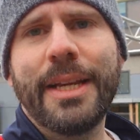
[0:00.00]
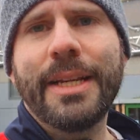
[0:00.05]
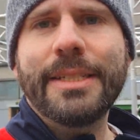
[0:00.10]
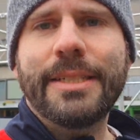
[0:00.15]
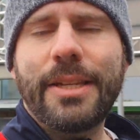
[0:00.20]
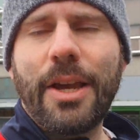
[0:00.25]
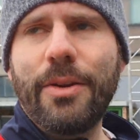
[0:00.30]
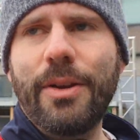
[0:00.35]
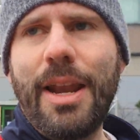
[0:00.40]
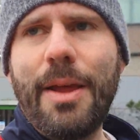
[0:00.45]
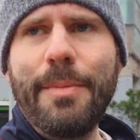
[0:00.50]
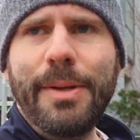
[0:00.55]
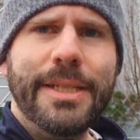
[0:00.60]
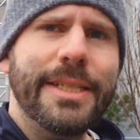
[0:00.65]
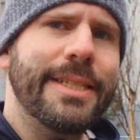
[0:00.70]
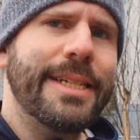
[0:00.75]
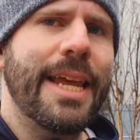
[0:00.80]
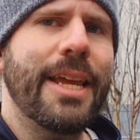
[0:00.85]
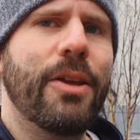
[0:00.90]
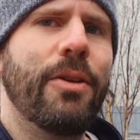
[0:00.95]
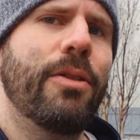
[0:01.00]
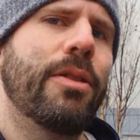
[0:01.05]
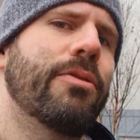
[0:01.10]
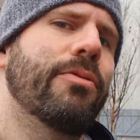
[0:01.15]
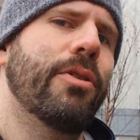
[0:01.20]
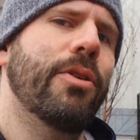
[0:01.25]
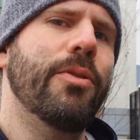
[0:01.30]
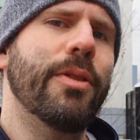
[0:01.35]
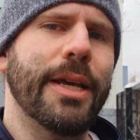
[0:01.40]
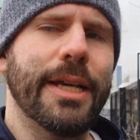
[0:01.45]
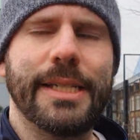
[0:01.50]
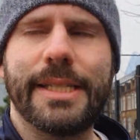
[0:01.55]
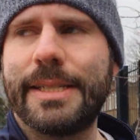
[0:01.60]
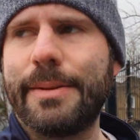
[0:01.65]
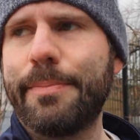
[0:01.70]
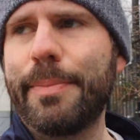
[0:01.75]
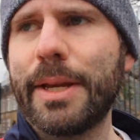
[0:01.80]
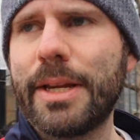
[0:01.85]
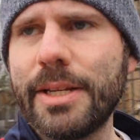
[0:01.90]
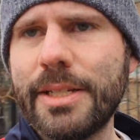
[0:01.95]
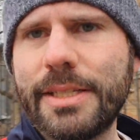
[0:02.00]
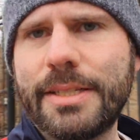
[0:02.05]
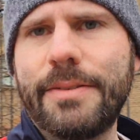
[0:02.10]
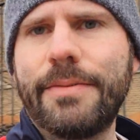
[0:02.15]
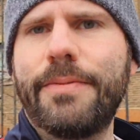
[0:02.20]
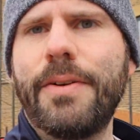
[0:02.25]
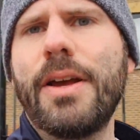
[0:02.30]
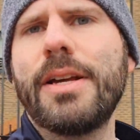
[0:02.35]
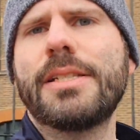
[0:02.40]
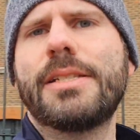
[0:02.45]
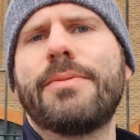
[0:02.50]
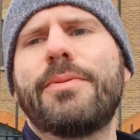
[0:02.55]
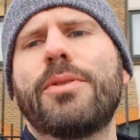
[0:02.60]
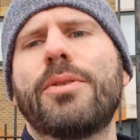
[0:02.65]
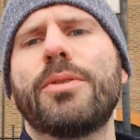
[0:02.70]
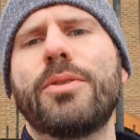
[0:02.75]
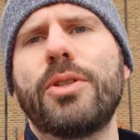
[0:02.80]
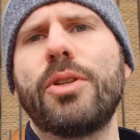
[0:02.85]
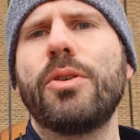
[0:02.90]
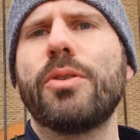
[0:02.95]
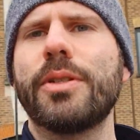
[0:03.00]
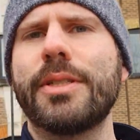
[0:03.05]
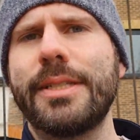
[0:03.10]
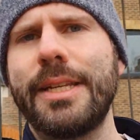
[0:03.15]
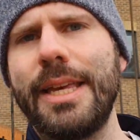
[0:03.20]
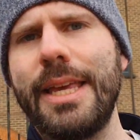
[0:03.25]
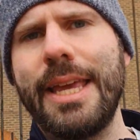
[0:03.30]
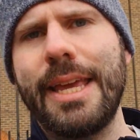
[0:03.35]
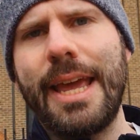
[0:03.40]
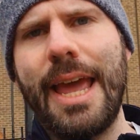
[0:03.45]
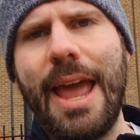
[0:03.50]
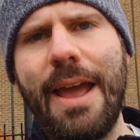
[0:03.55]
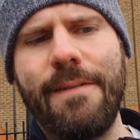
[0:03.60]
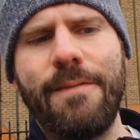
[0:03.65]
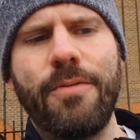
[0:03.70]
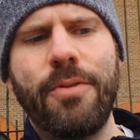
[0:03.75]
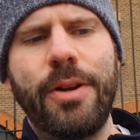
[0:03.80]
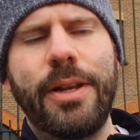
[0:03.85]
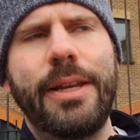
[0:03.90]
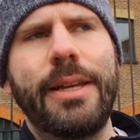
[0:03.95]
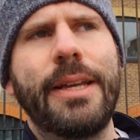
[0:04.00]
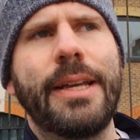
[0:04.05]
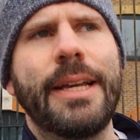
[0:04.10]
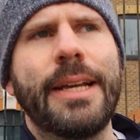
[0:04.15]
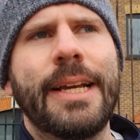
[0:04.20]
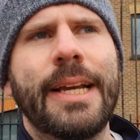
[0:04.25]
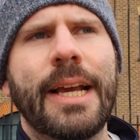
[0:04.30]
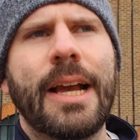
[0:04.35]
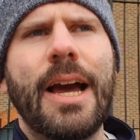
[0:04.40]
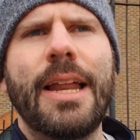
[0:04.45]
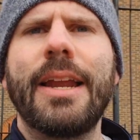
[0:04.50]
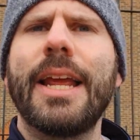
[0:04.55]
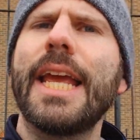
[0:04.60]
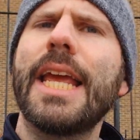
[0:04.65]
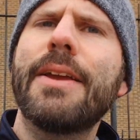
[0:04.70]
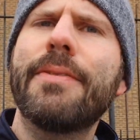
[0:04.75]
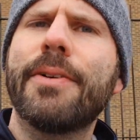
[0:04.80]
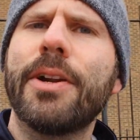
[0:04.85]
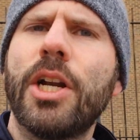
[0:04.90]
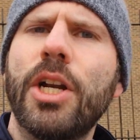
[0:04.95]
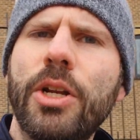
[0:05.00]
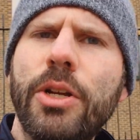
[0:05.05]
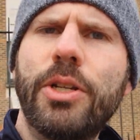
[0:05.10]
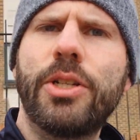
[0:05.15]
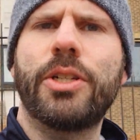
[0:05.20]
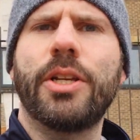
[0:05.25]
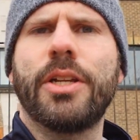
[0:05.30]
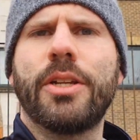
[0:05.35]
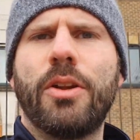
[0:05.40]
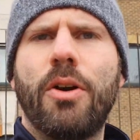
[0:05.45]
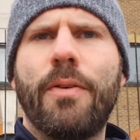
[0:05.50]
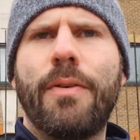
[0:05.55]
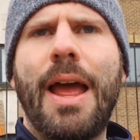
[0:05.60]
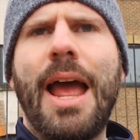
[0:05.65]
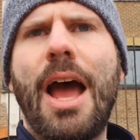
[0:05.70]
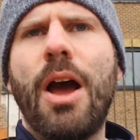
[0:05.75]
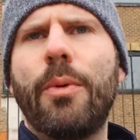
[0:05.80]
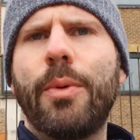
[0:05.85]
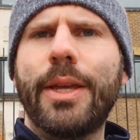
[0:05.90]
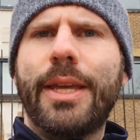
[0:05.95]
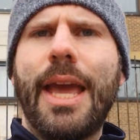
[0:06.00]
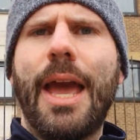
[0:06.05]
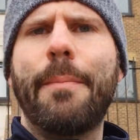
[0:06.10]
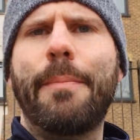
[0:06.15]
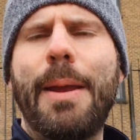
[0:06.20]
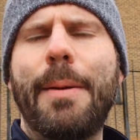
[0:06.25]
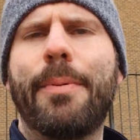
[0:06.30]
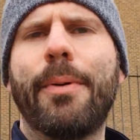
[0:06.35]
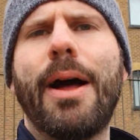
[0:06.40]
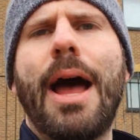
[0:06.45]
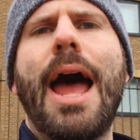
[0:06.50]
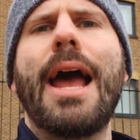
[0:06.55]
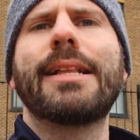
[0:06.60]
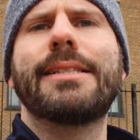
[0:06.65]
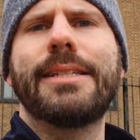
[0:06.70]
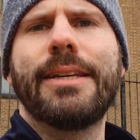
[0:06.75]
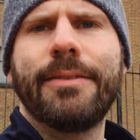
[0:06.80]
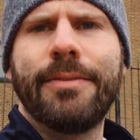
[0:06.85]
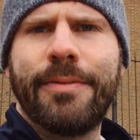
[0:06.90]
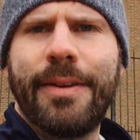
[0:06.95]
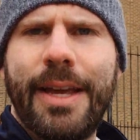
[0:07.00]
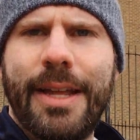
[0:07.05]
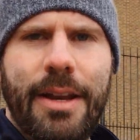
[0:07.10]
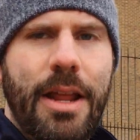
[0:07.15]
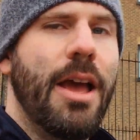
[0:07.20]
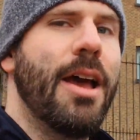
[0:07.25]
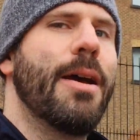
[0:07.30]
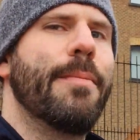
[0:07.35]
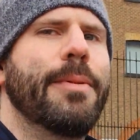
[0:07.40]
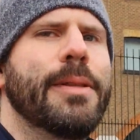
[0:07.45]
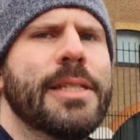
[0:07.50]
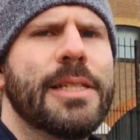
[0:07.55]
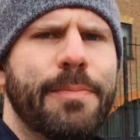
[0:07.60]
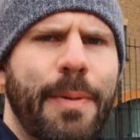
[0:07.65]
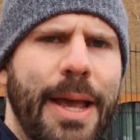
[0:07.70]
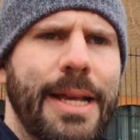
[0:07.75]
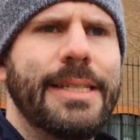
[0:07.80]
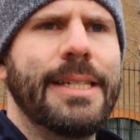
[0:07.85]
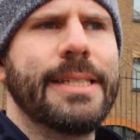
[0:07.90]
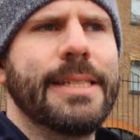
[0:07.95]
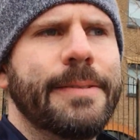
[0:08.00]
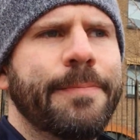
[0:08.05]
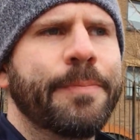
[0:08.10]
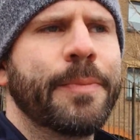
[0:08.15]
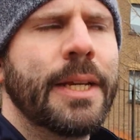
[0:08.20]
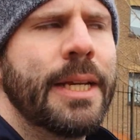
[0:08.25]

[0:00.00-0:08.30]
So let me just take you through this, because first of all, you're seeing every kind of evolution of how we get people active in urban spaces.